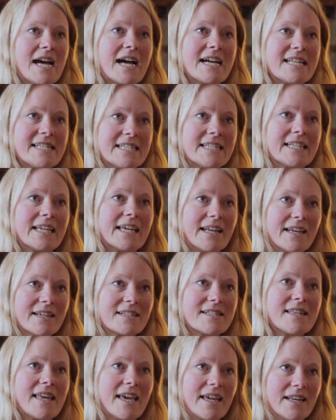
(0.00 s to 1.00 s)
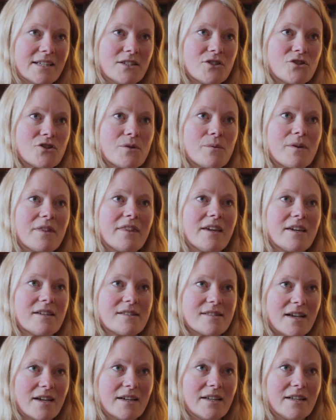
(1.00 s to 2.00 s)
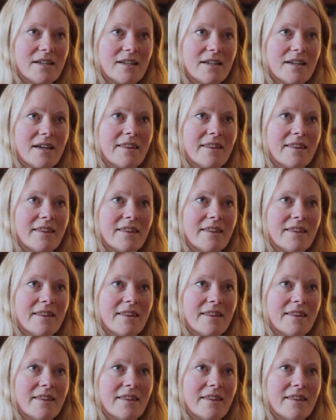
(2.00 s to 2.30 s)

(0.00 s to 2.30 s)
I didn't connect the head injury with the anxiety.